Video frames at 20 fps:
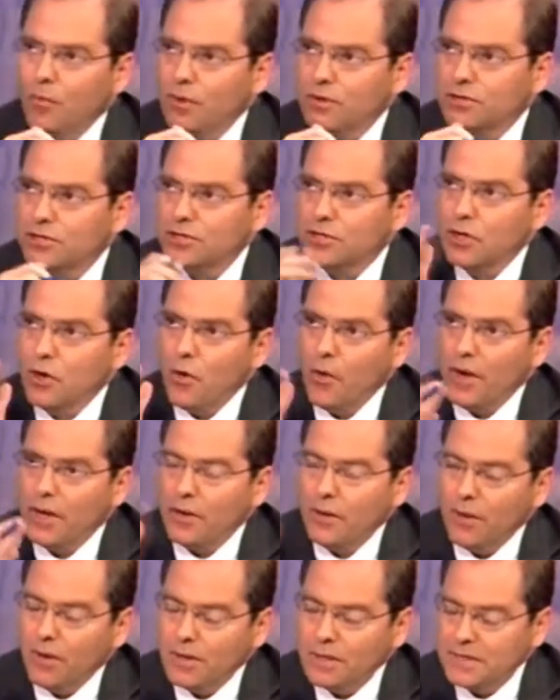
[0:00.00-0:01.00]
what's
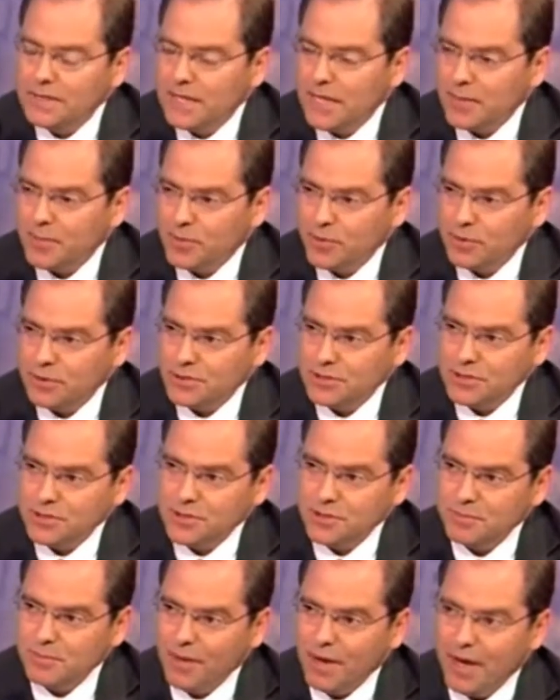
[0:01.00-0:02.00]
going on in that
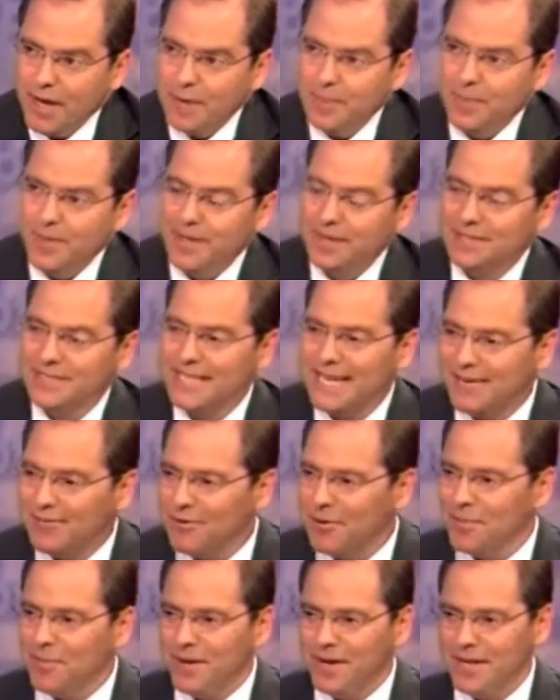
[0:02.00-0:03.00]
person's mind? Because
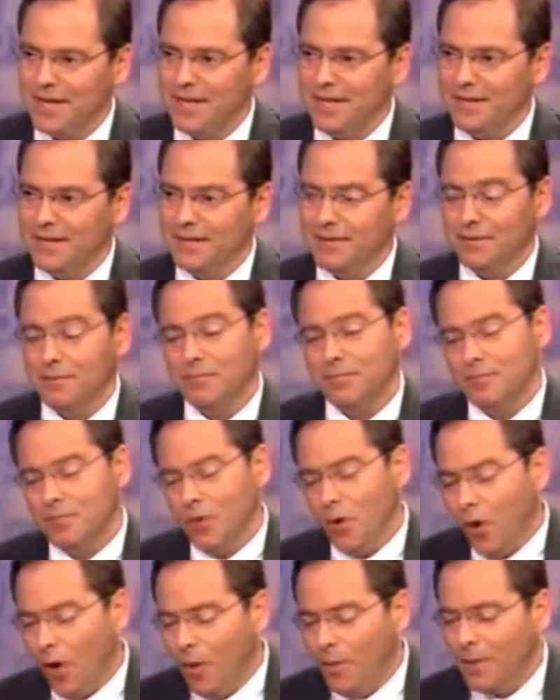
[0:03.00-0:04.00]
everybody
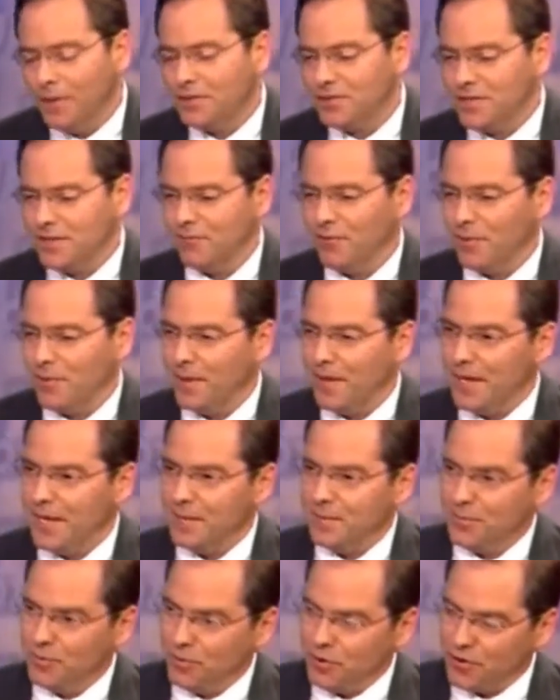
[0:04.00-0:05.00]
almost
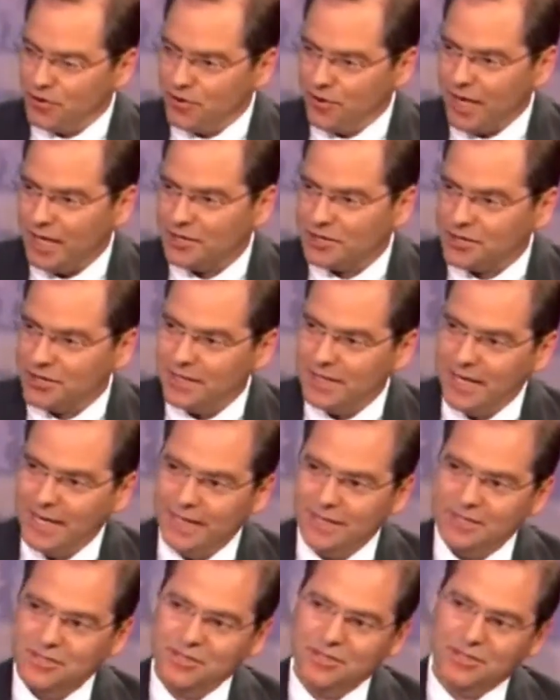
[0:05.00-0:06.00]
everybody
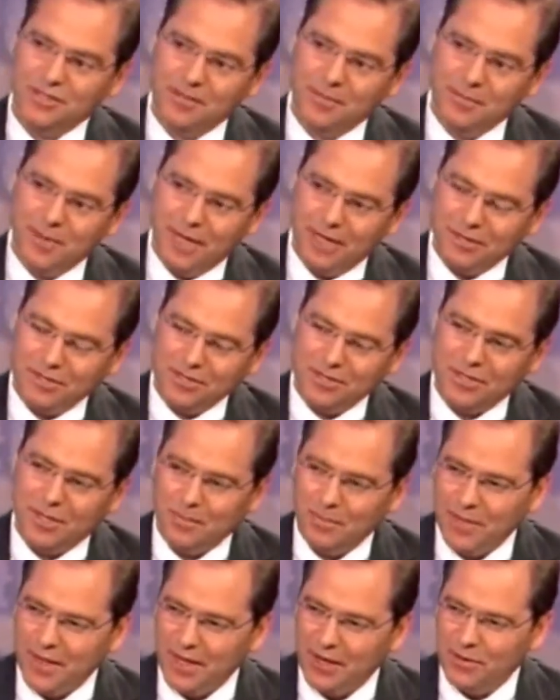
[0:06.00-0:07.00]
procrastinates about
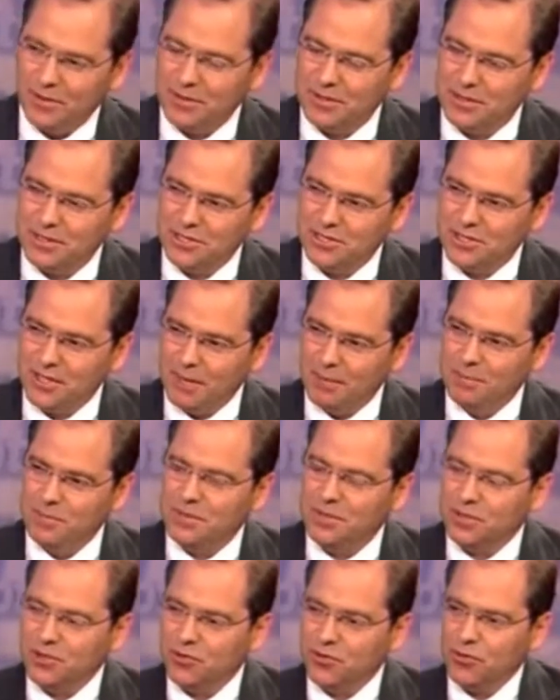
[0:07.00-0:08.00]
something or to
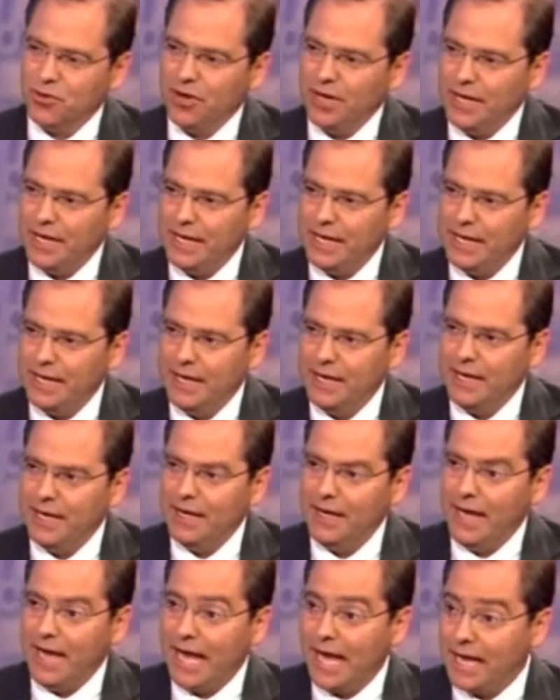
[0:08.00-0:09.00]
some degree
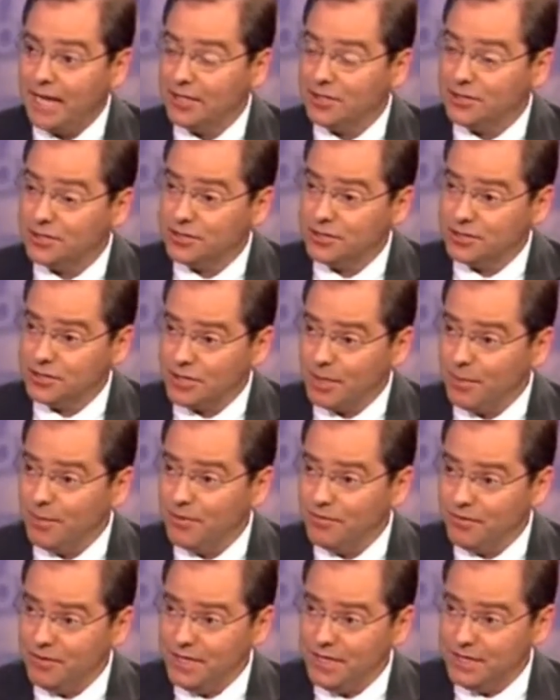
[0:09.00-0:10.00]
has some
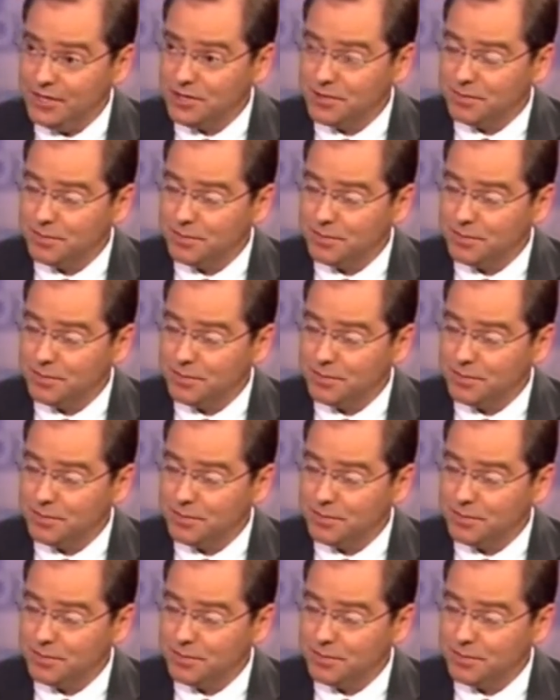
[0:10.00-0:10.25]
of these